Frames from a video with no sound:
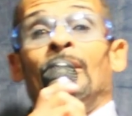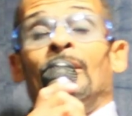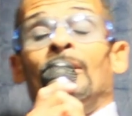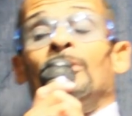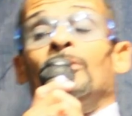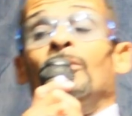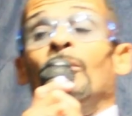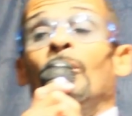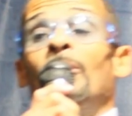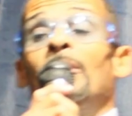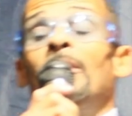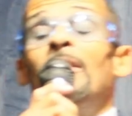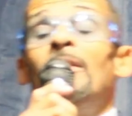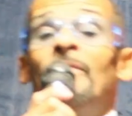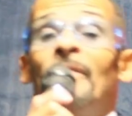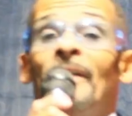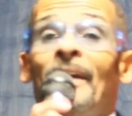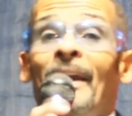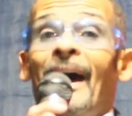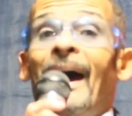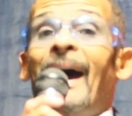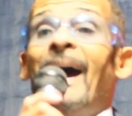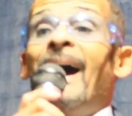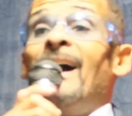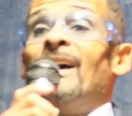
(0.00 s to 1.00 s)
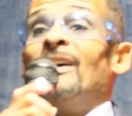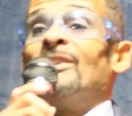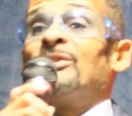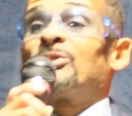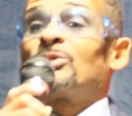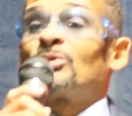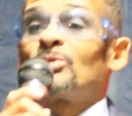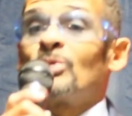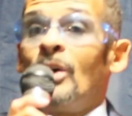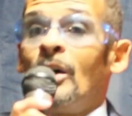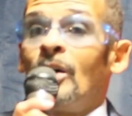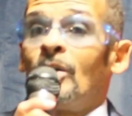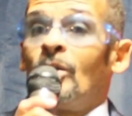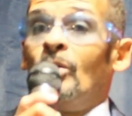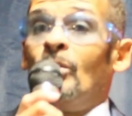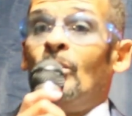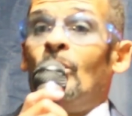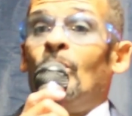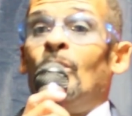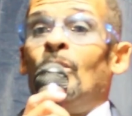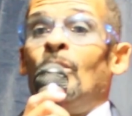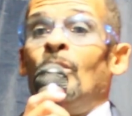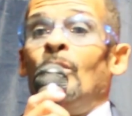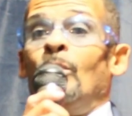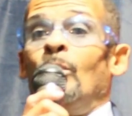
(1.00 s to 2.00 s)
You know, even I
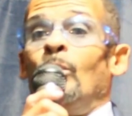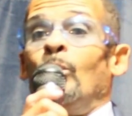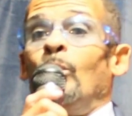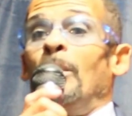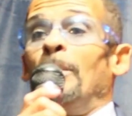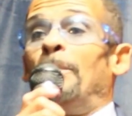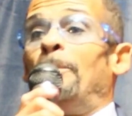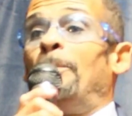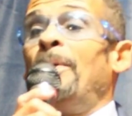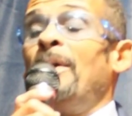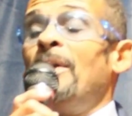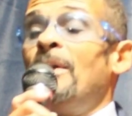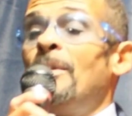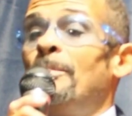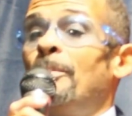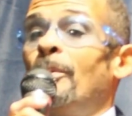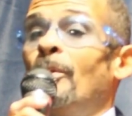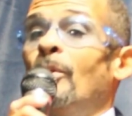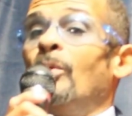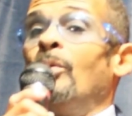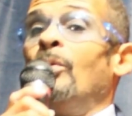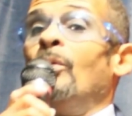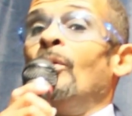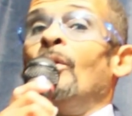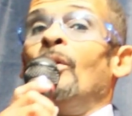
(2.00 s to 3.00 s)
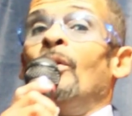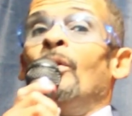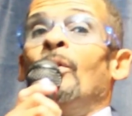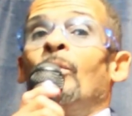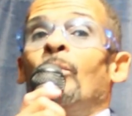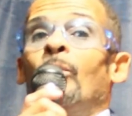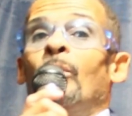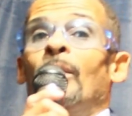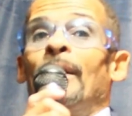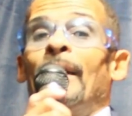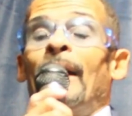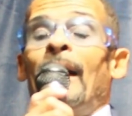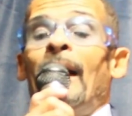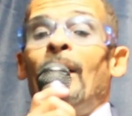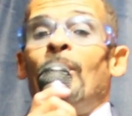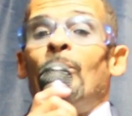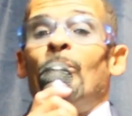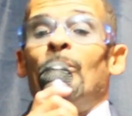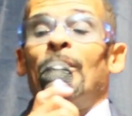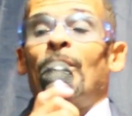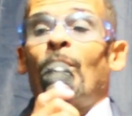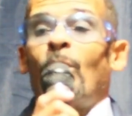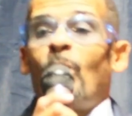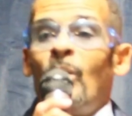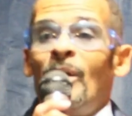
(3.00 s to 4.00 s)
struggle with people when I
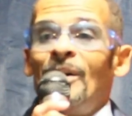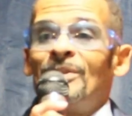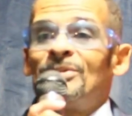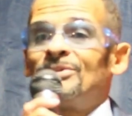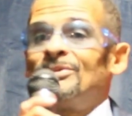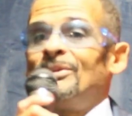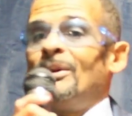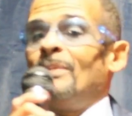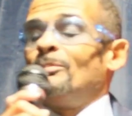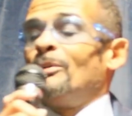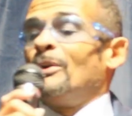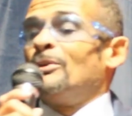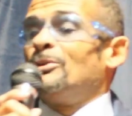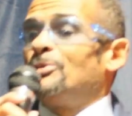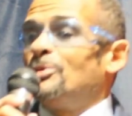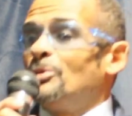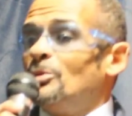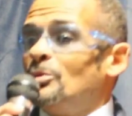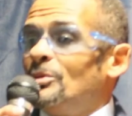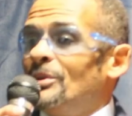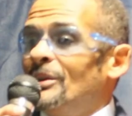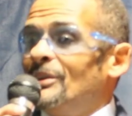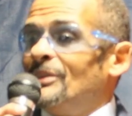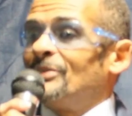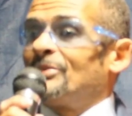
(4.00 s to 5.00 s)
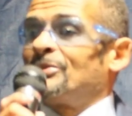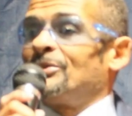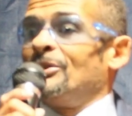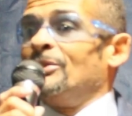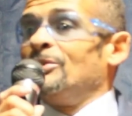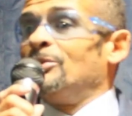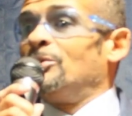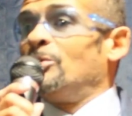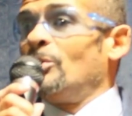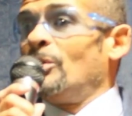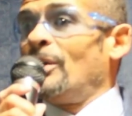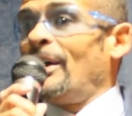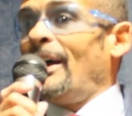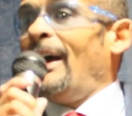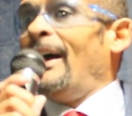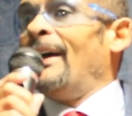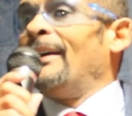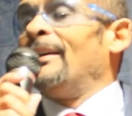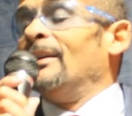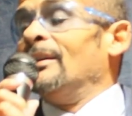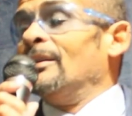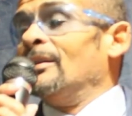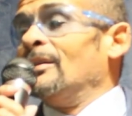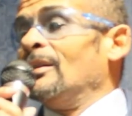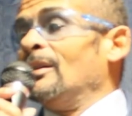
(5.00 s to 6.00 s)
request them to do this and do that,
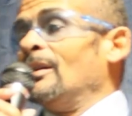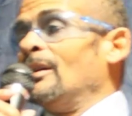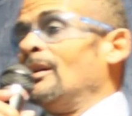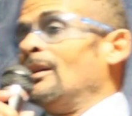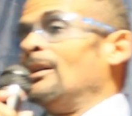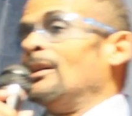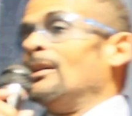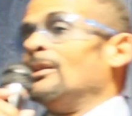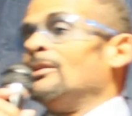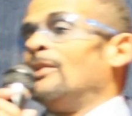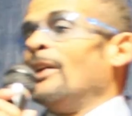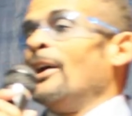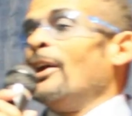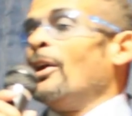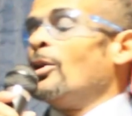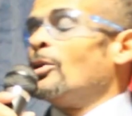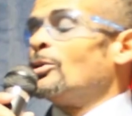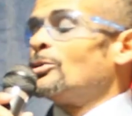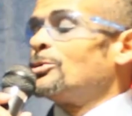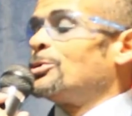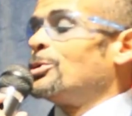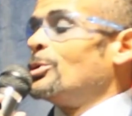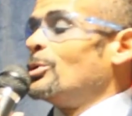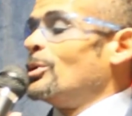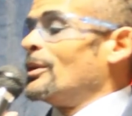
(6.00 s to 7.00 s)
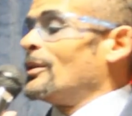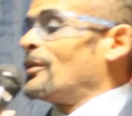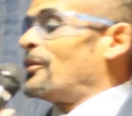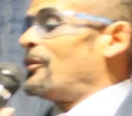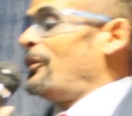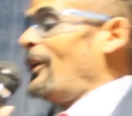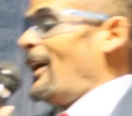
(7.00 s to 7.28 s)
and they don't do it